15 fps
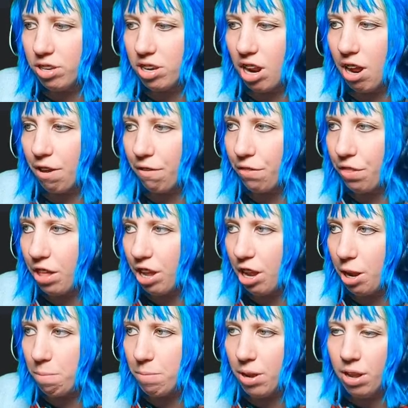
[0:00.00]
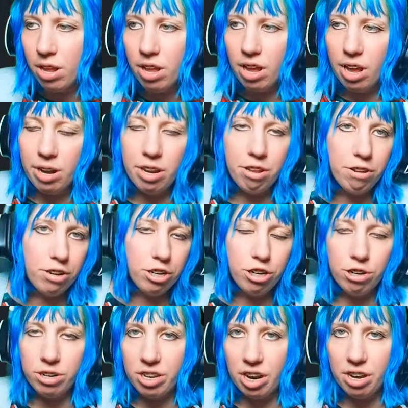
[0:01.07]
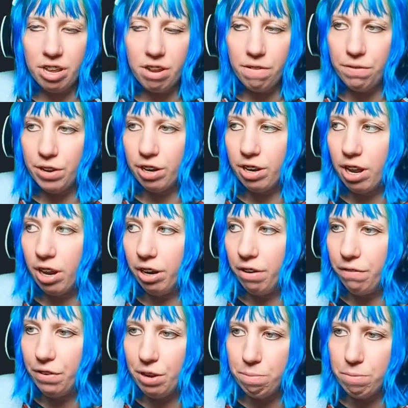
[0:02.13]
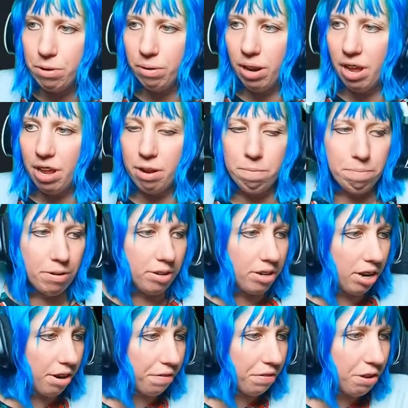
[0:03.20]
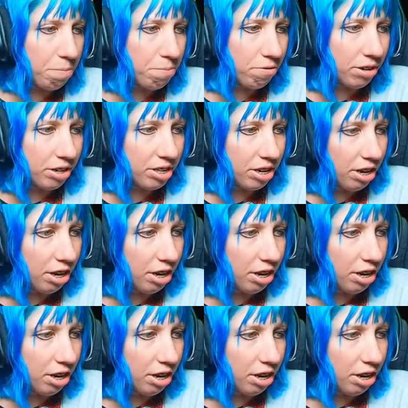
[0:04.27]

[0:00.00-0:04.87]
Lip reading: Dark Theme, and then you can choose any other color theme you like, but Dark Theme brings it